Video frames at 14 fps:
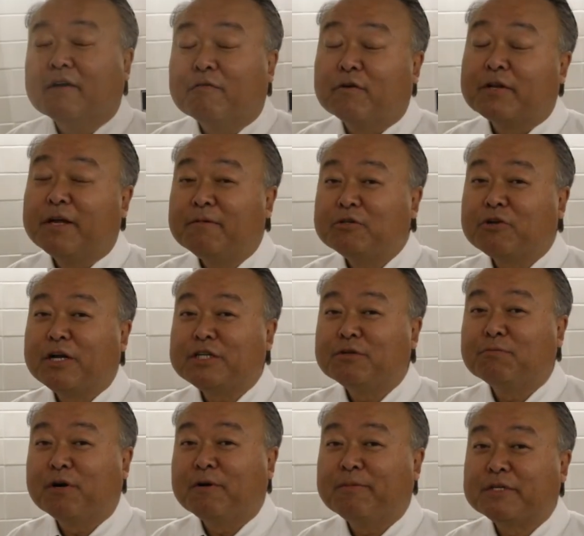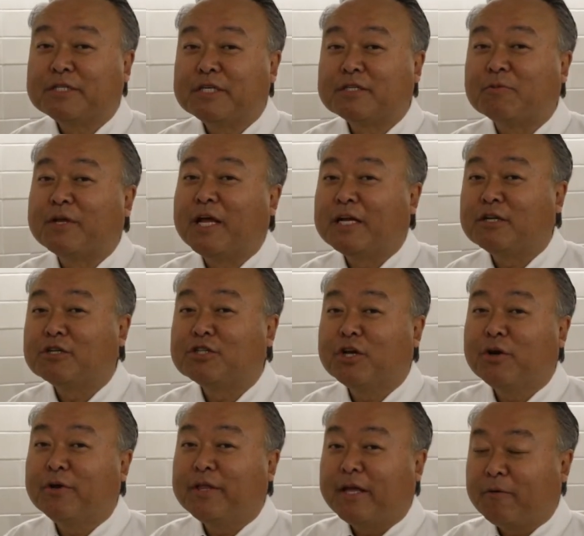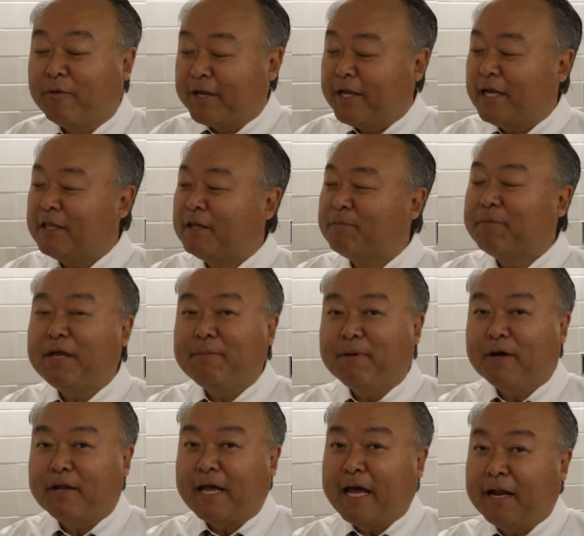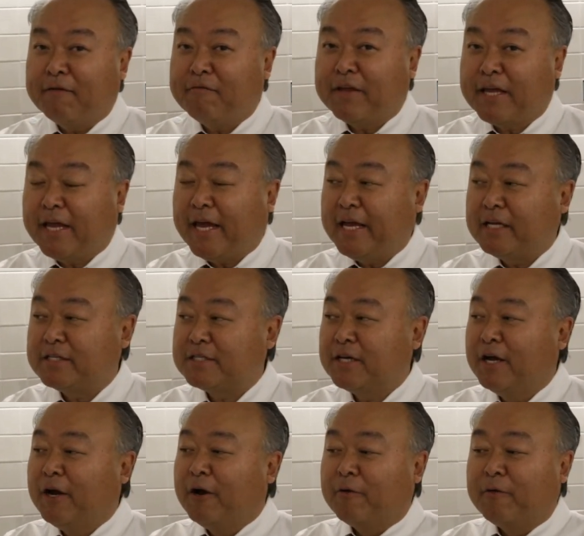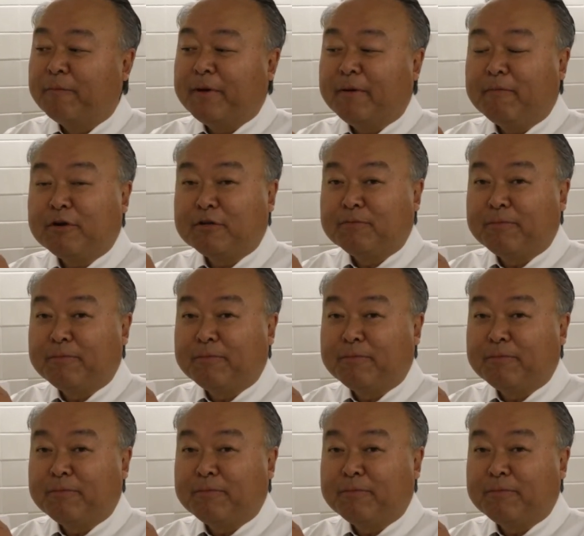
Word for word: For demonstration purposes, we like to show you that when you get the PeePod out of the case, remember to